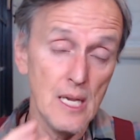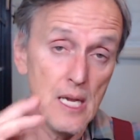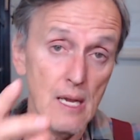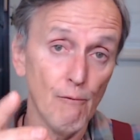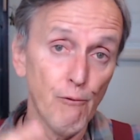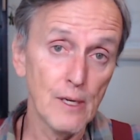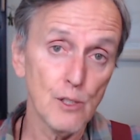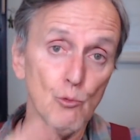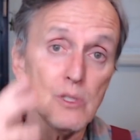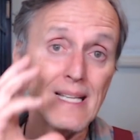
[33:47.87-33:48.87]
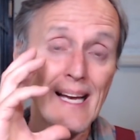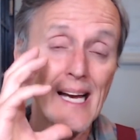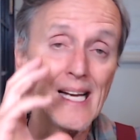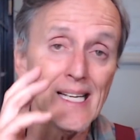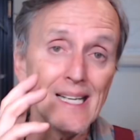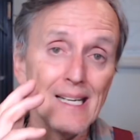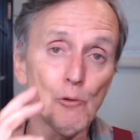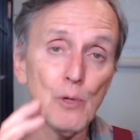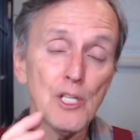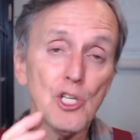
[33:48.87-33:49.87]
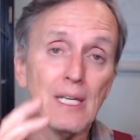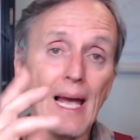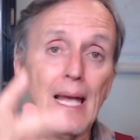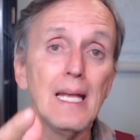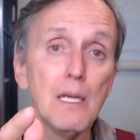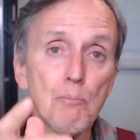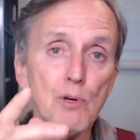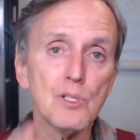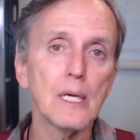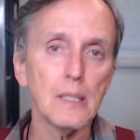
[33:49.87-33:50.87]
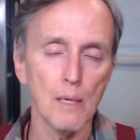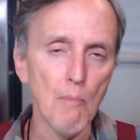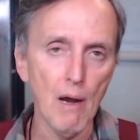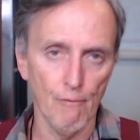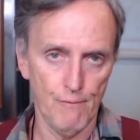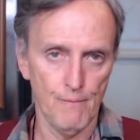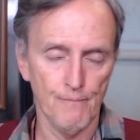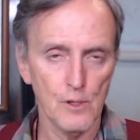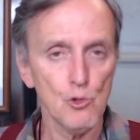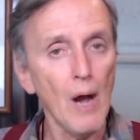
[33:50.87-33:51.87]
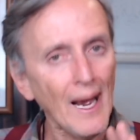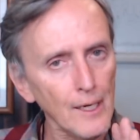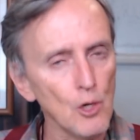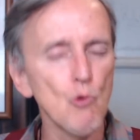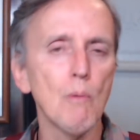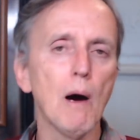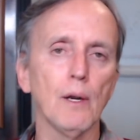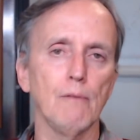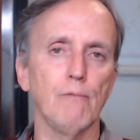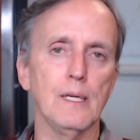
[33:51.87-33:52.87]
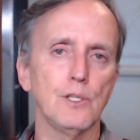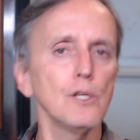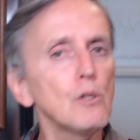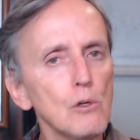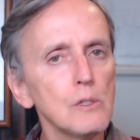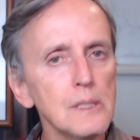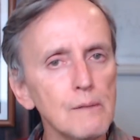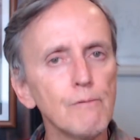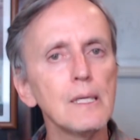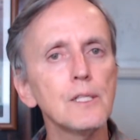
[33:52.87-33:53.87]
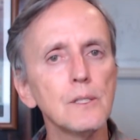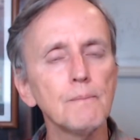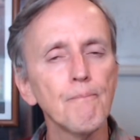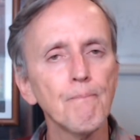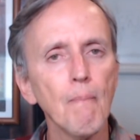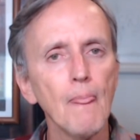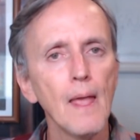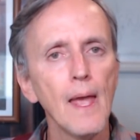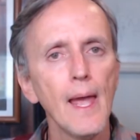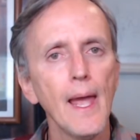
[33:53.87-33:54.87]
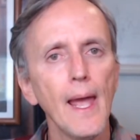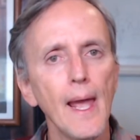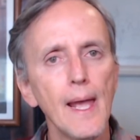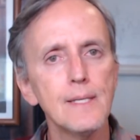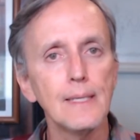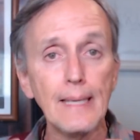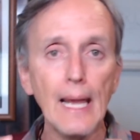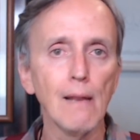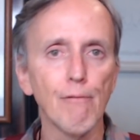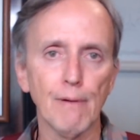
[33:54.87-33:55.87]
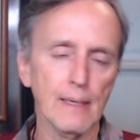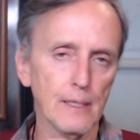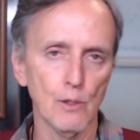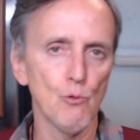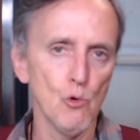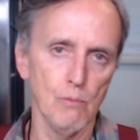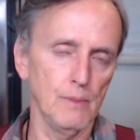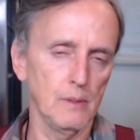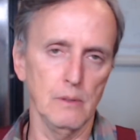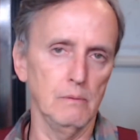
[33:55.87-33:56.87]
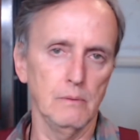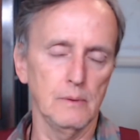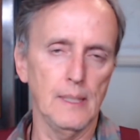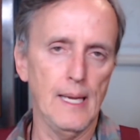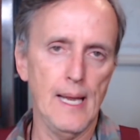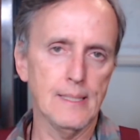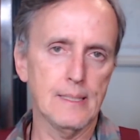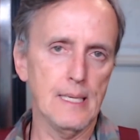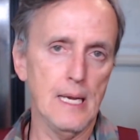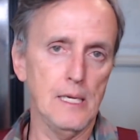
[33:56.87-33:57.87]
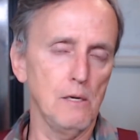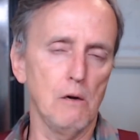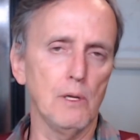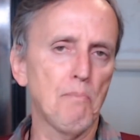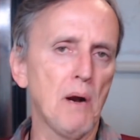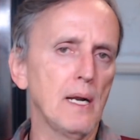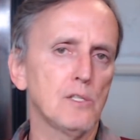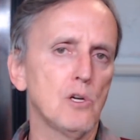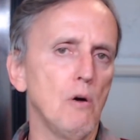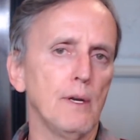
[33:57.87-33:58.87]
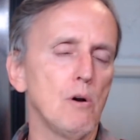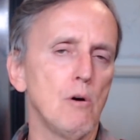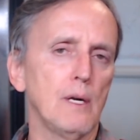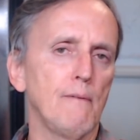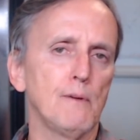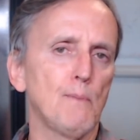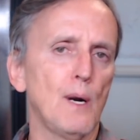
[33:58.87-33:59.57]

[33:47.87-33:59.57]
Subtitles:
The inflation was reaching 80% a month. So I know about inflation. You know what's inflation? It's an elephant in the room, you know. It's, the party's going on,